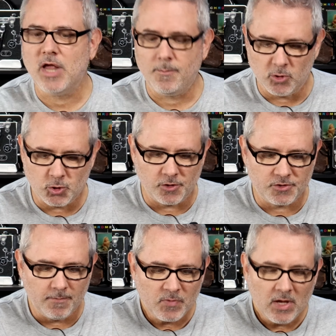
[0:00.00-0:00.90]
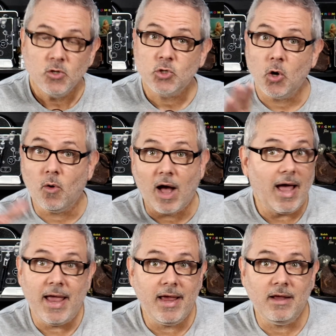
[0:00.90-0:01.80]
temperatures. So
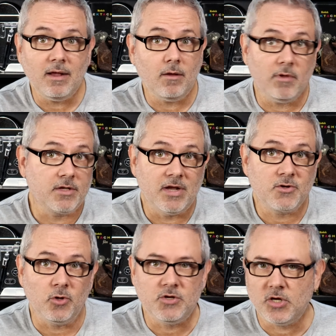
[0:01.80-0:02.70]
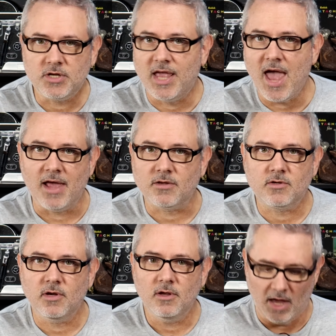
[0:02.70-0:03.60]
I essentially just
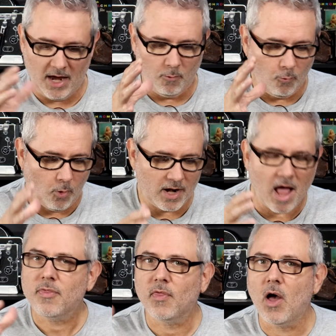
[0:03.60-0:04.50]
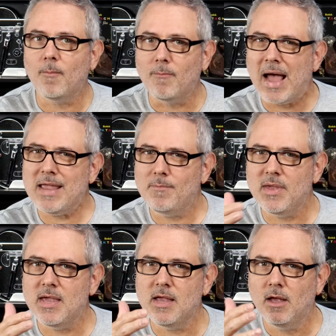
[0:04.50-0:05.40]
guessed at what I thought might
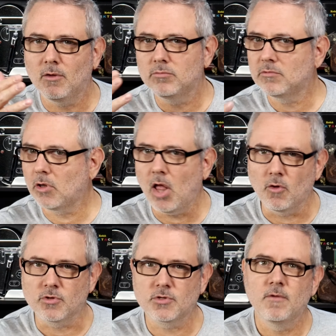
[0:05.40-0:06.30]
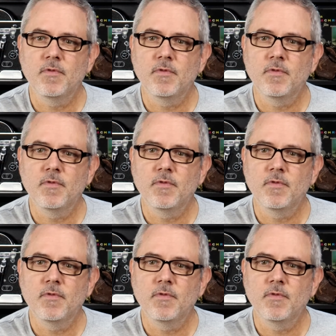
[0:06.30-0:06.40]
be close.